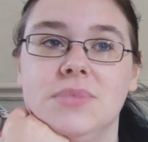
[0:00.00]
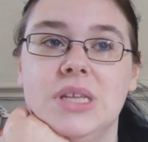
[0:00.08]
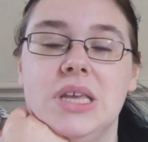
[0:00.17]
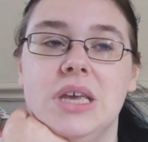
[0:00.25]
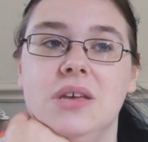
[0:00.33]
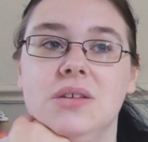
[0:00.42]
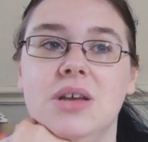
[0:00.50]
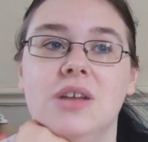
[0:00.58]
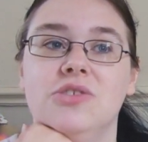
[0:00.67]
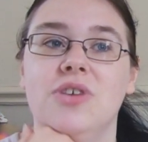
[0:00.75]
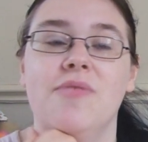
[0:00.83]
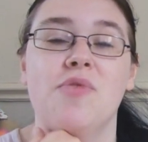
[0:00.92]

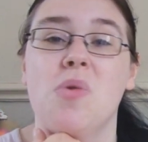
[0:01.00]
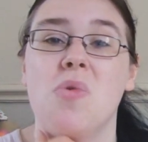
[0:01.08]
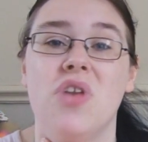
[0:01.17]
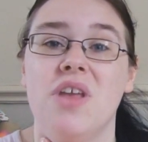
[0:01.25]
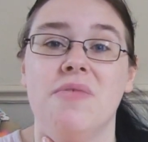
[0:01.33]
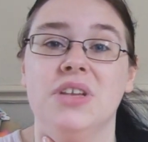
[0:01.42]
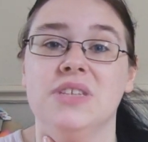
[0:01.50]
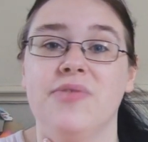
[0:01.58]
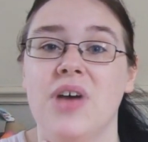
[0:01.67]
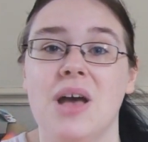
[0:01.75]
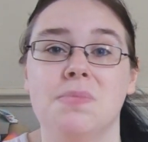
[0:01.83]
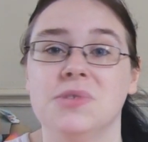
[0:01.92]
I've not worn earrings
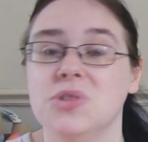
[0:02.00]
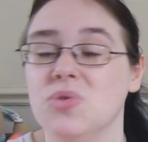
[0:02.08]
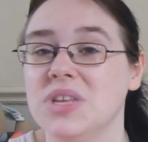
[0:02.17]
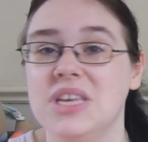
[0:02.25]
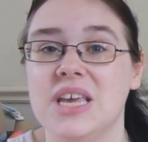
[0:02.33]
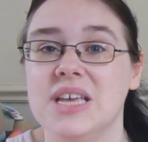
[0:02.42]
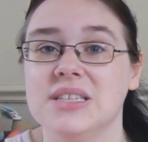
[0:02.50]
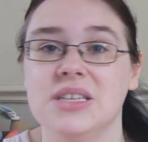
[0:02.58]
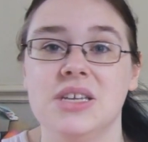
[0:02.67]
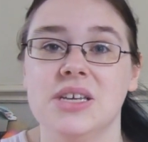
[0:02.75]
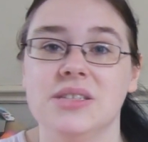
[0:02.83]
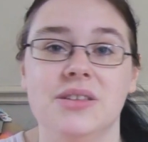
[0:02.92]
for absolutely years
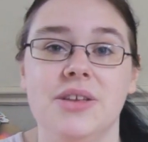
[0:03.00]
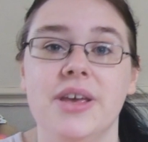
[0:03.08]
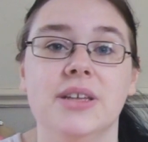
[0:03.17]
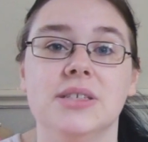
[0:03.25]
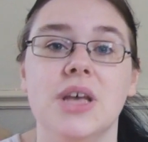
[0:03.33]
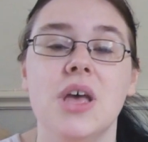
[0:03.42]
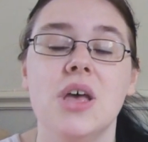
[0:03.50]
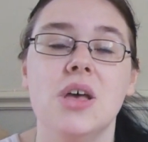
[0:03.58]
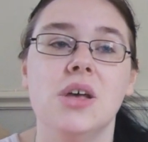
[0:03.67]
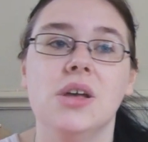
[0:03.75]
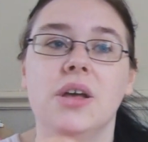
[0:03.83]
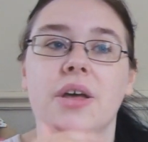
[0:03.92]
and years and years.
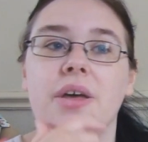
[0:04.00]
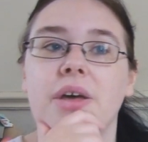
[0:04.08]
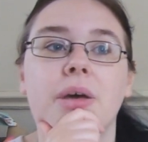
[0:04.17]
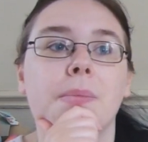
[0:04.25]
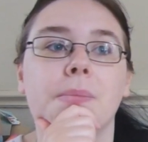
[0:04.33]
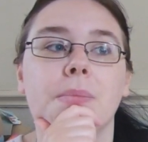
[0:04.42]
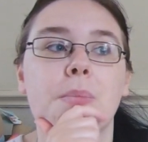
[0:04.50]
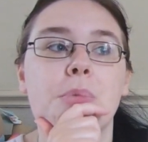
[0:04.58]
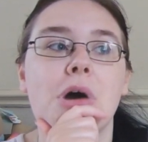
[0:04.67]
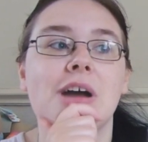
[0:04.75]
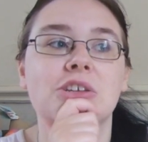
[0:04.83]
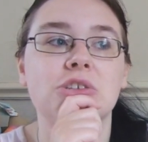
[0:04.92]

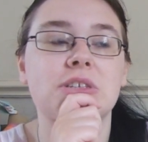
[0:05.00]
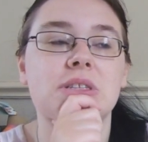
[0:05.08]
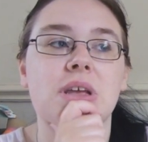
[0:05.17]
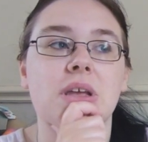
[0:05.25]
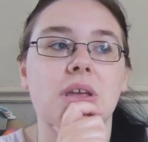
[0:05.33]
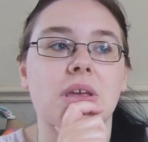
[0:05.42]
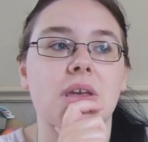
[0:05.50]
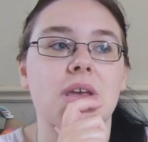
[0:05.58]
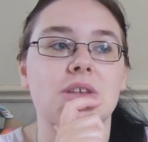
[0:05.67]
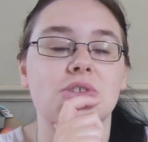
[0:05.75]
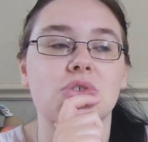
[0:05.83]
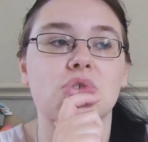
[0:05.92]
But I just think
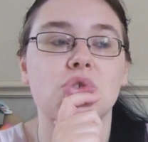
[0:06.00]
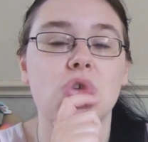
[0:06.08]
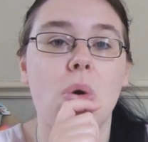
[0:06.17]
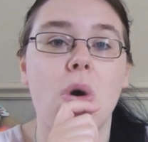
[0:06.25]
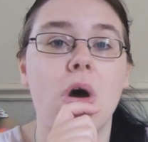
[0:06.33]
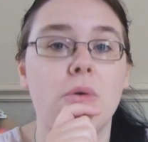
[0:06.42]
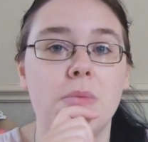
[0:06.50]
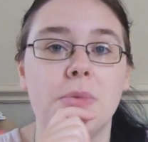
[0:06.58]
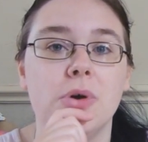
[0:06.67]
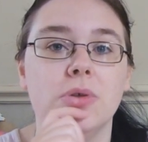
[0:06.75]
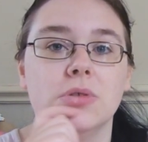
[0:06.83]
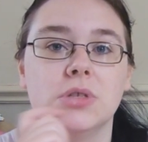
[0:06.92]
it's so
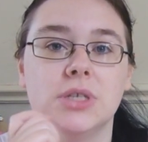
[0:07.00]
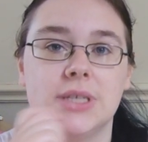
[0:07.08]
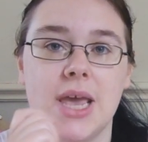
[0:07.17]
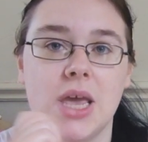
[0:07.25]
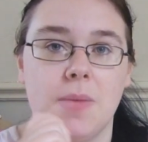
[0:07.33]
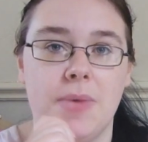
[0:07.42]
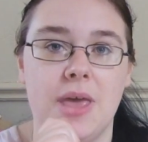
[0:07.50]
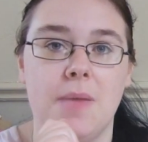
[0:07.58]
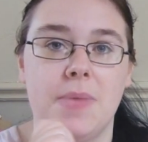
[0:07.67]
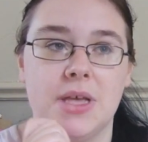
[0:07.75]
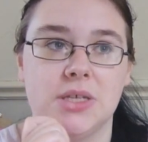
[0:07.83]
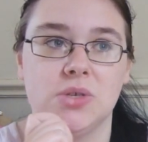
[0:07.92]
horrible to take a
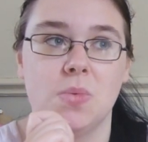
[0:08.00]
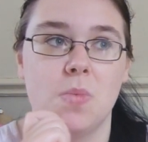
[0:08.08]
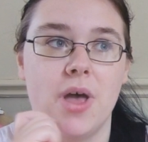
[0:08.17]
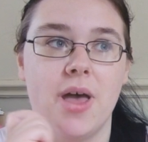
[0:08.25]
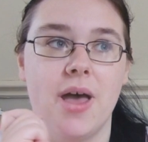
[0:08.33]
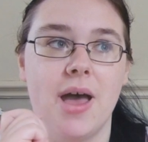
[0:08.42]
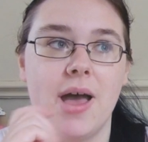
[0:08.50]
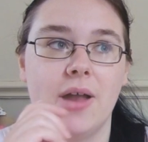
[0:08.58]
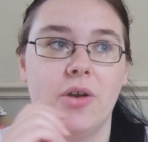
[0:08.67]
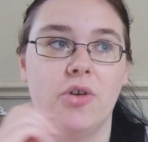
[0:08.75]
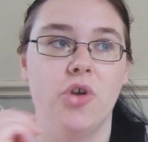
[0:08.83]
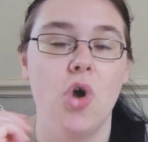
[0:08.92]
baby somewhere
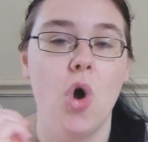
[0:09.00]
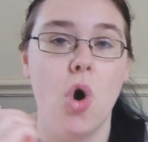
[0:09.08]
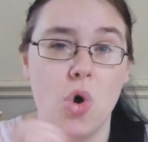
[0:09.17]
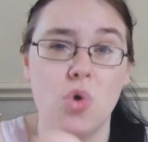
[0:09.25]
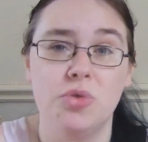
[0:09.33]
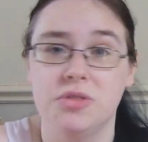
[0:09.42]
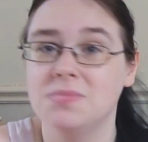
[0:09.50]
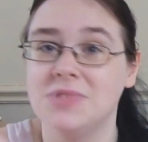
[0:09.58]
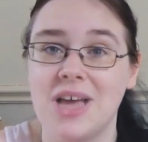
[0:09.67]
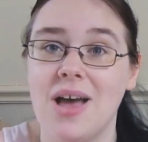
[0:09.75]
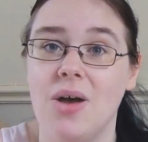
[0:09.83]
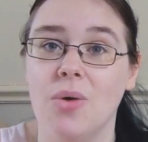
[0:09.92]
and hold them
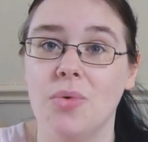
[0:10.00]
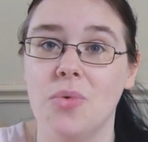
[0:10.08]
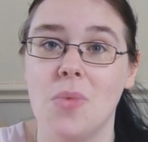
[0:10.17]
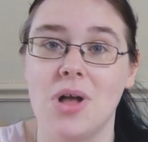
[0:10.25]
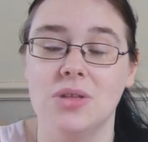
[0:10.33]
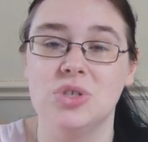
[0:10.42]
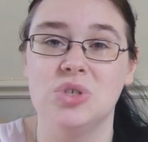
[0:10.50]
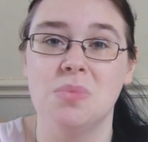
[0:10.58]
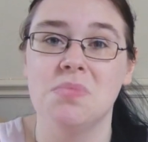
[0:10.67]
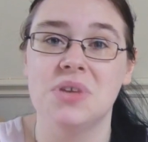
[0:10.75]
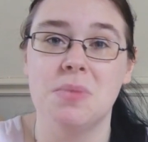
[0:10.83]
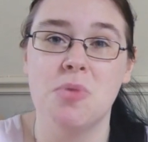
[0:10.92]
down while
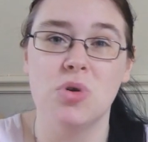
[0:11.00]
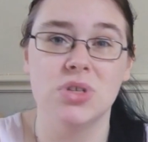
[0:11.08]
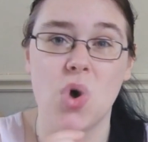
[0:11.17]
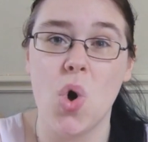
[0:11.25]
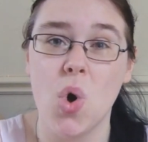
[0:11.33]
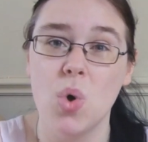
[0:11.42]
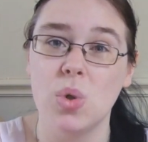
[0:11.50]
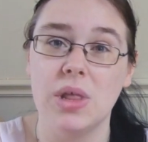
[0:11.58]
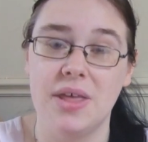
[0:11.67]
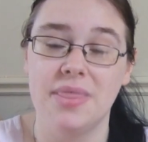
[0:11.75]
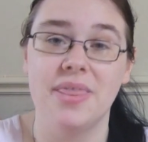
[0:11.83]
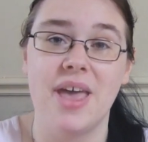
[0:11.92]
somebody puts a hole
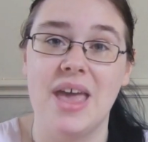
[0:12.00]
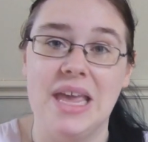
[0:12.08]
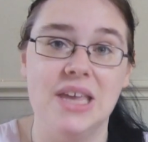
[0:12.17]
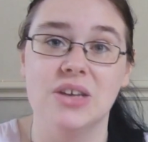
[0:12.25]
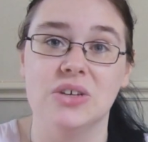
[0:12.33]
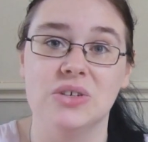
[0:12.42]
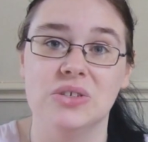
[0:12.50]
in their ear.